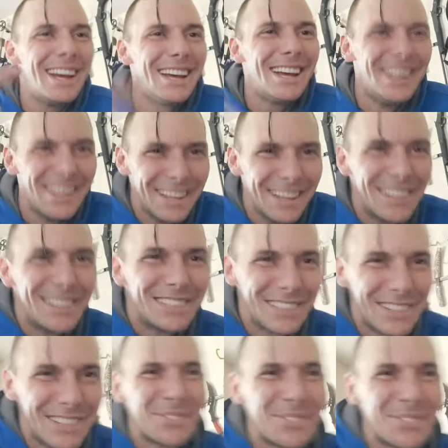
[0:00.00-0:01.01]
It's
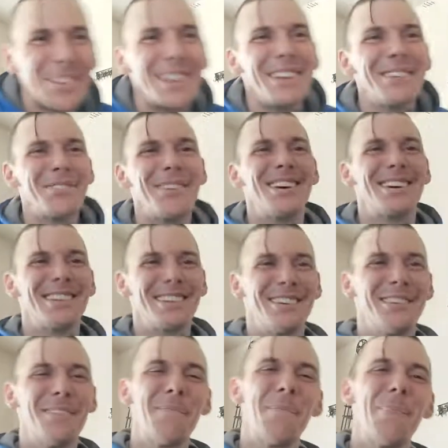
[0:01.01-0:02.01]
just funny as fuck,
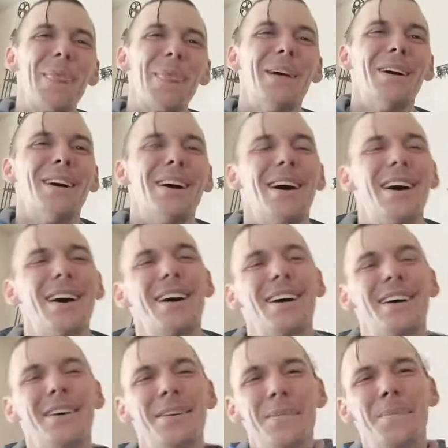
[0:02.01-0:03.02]
dude.
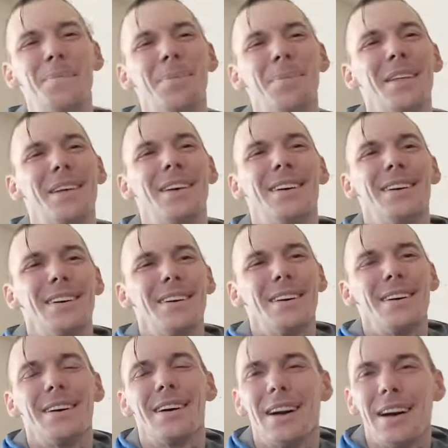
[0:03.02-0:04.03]
Uh
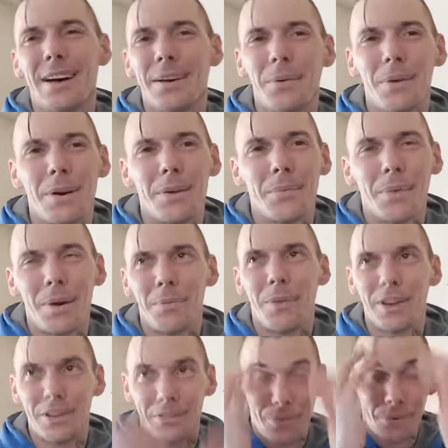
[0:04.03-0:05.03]
I
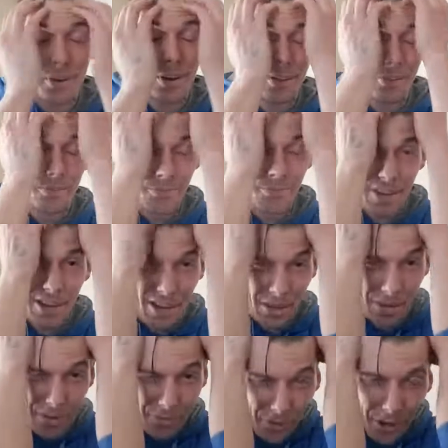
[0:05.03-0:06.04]
want to do another
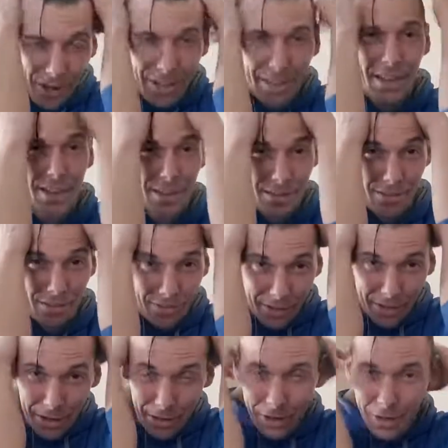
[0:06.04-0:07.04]
video, and I'm trying to think of this
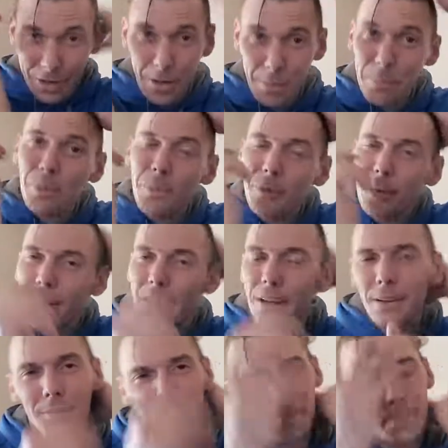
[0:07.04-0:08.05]
couple
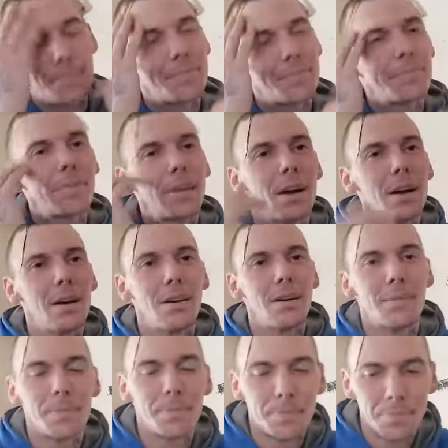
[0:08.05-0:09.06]
fucking
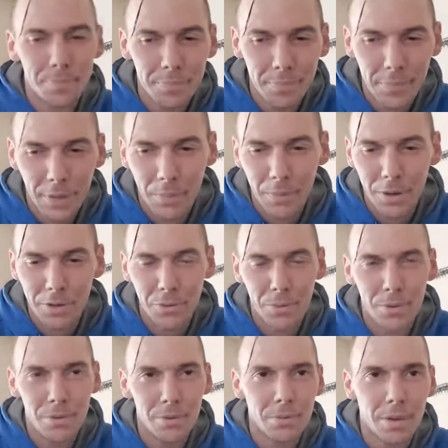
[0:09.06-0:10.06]
uh I want to do
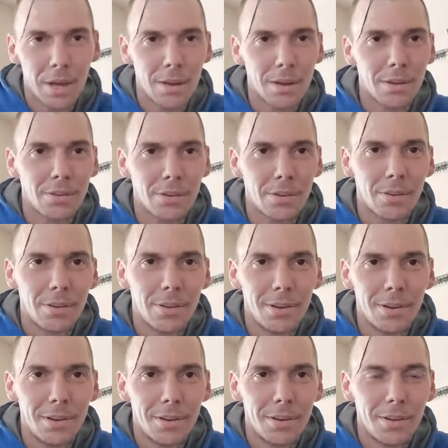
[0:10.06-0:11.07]
a new character,
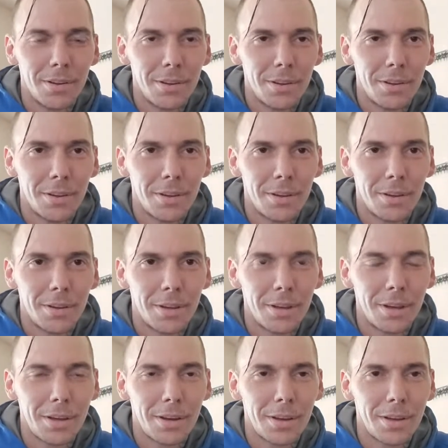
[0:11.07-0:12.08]

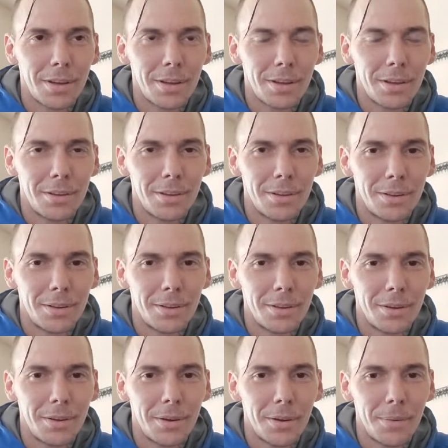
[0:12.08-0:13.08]
and
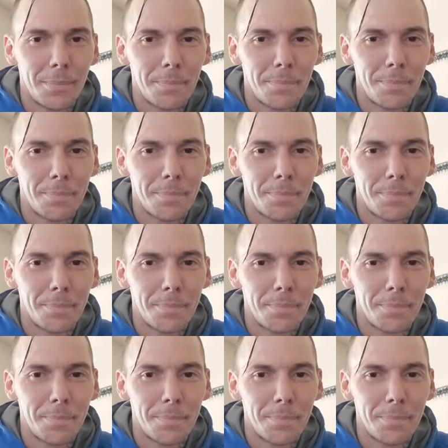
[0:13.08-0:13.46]
um